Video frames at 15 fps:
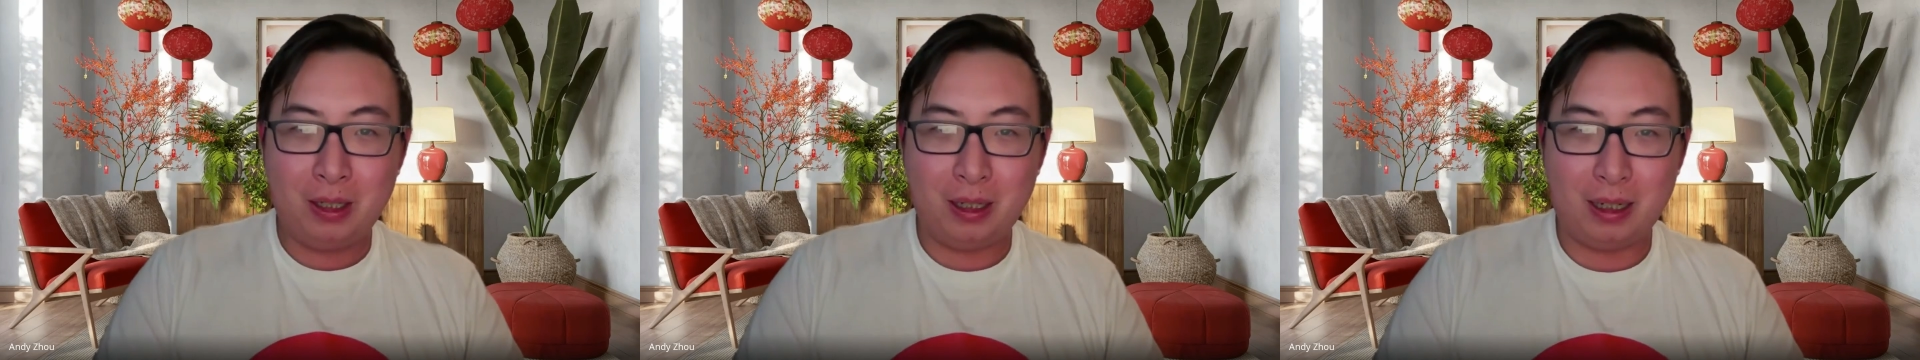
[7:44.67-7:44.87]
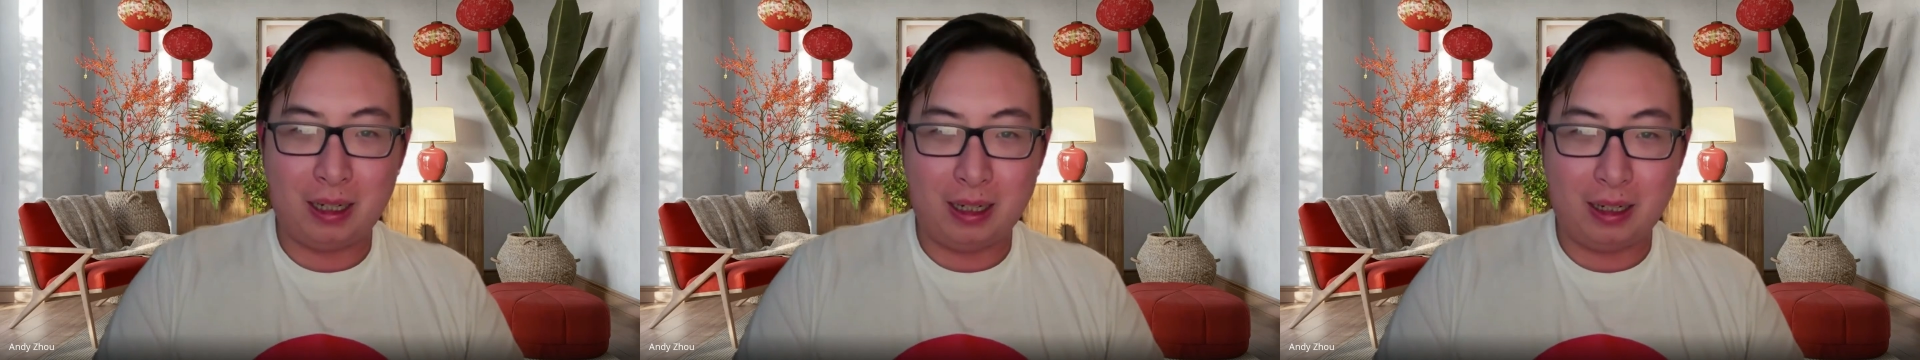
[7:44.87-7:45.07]

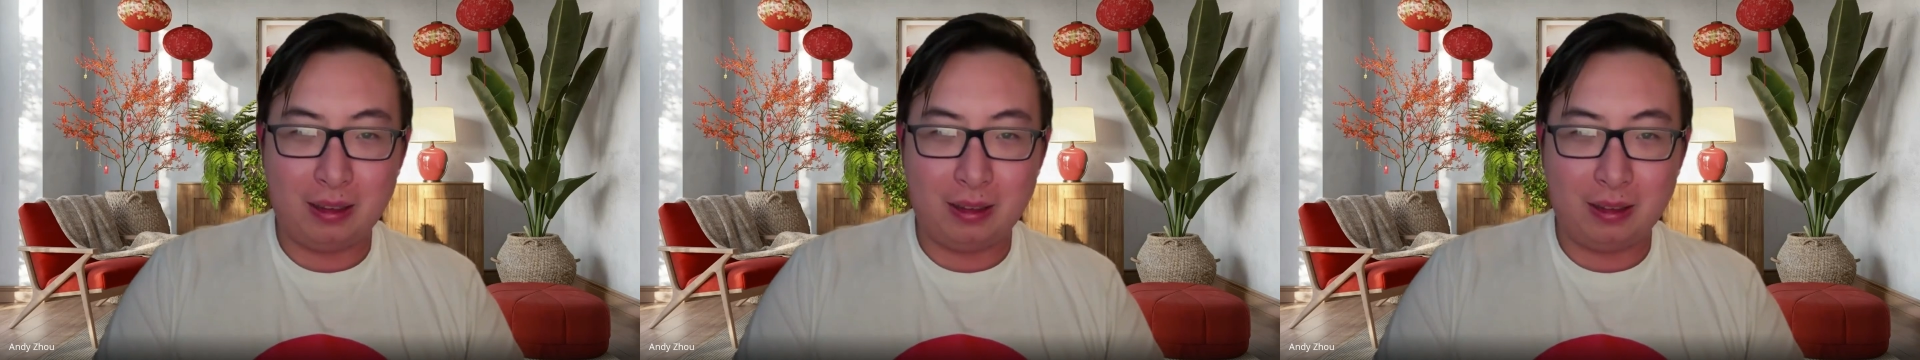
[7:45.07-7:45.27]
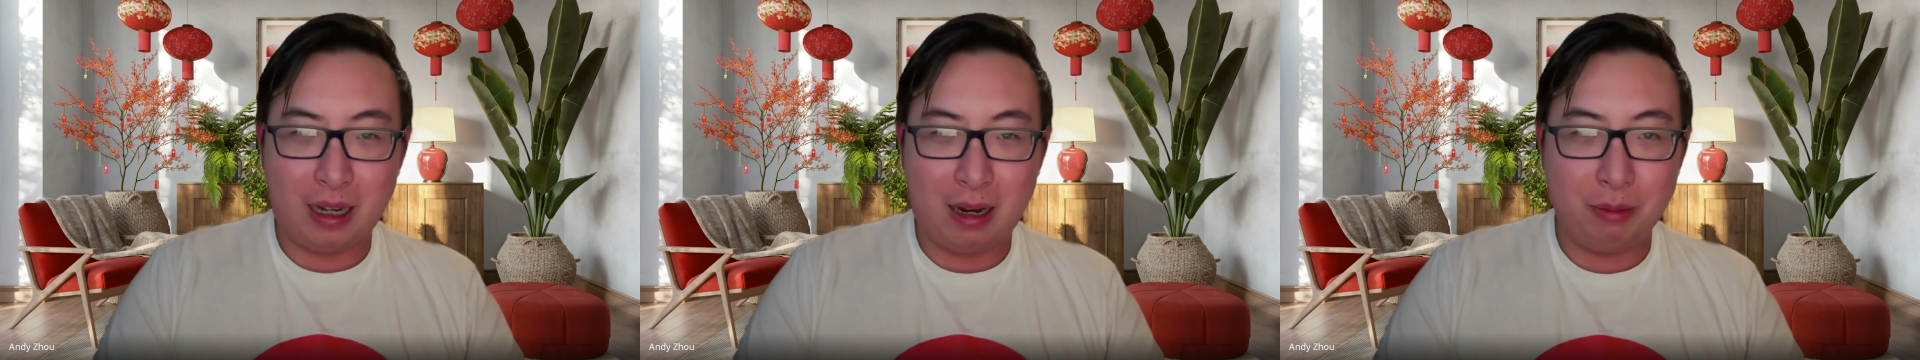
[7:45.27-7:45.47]

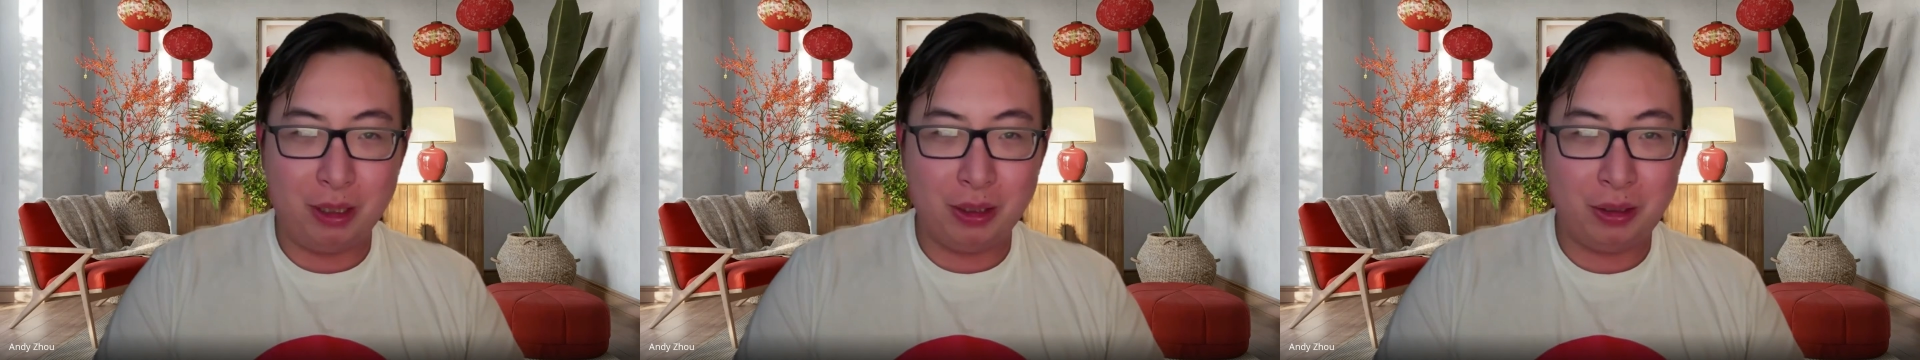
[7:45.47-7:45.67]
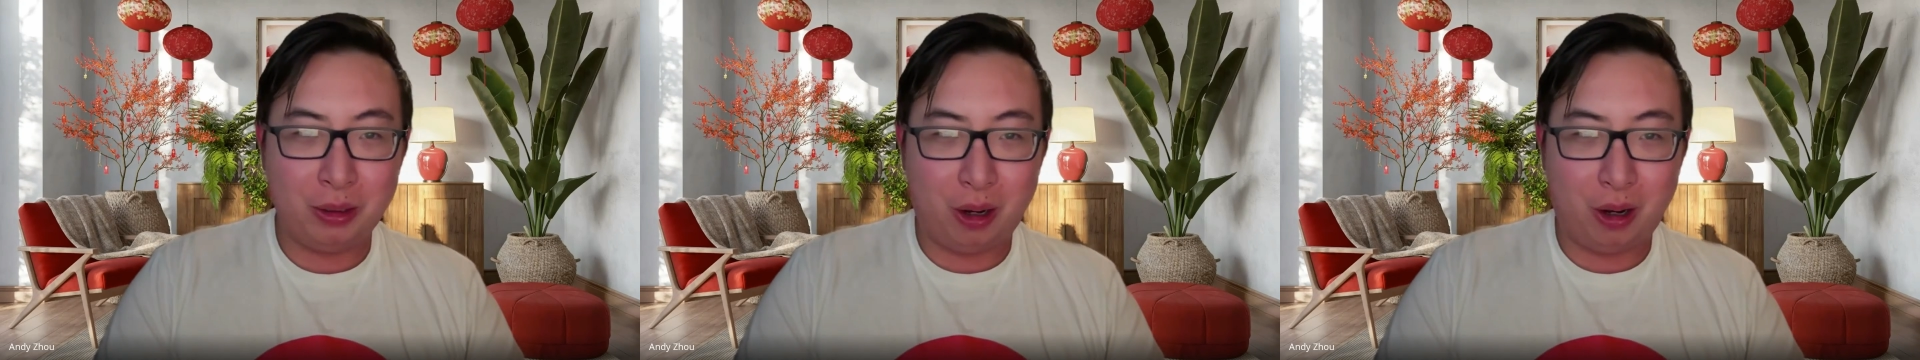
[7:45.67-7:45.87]
I'm
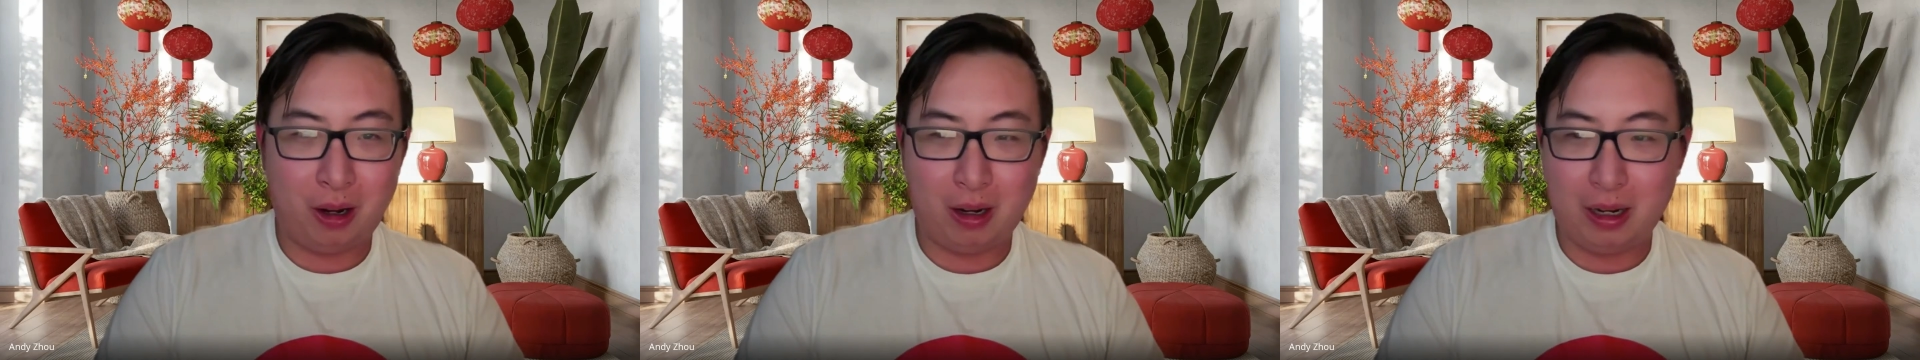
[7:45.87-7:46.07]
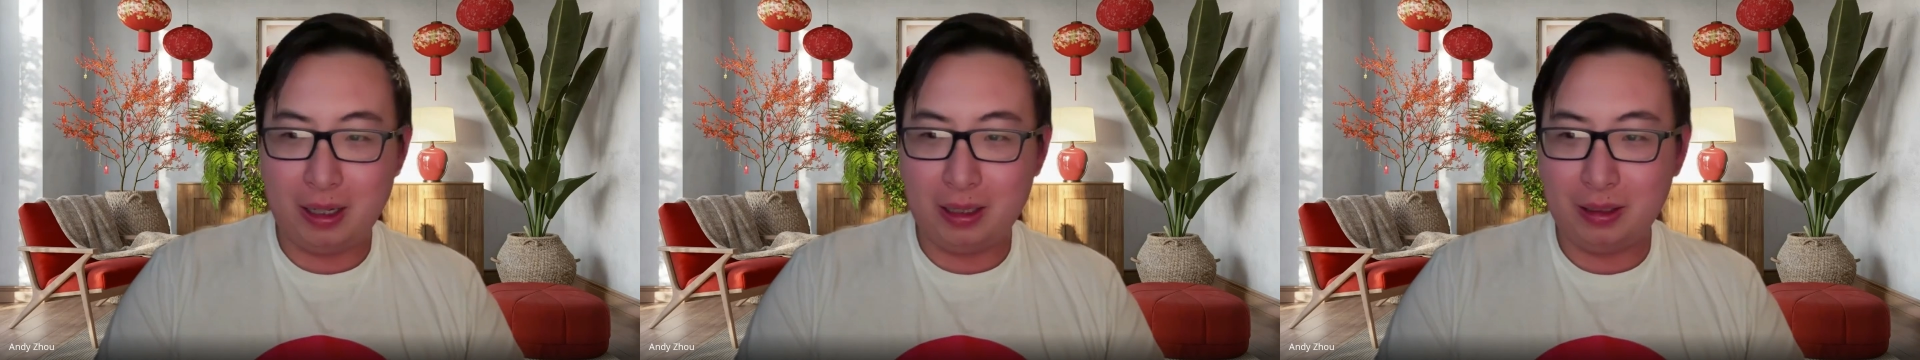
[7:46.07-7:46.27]
just
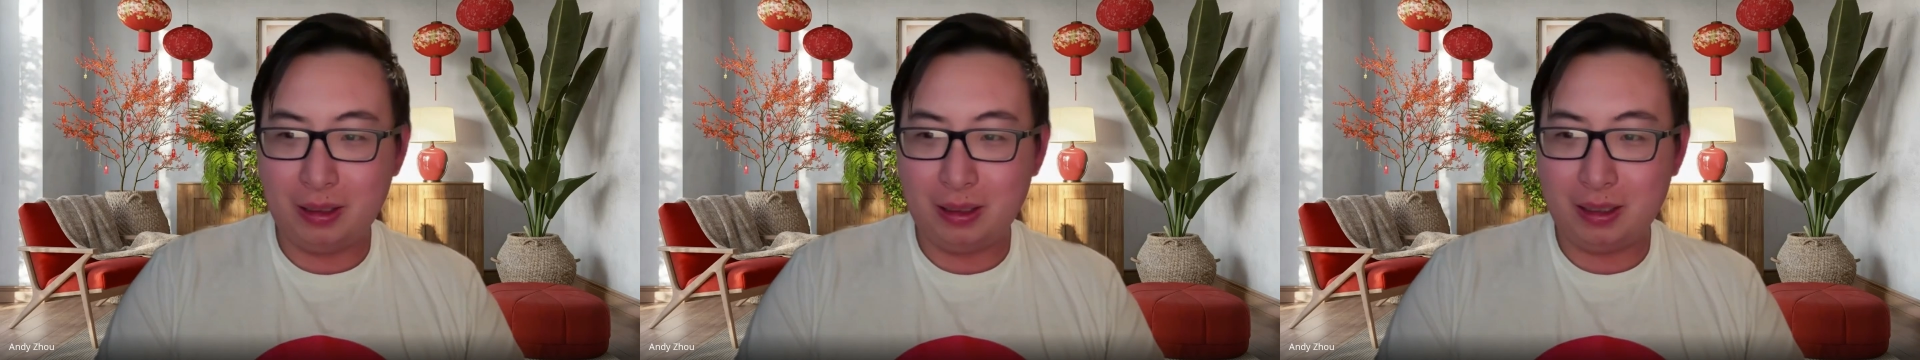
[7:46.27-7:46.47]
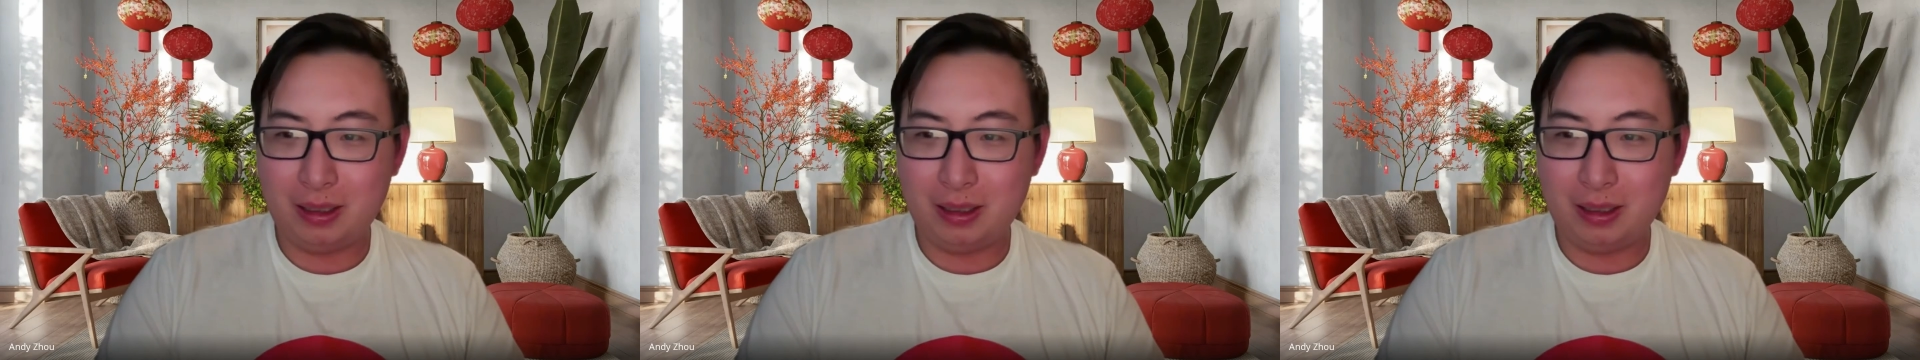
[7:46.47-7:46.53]
on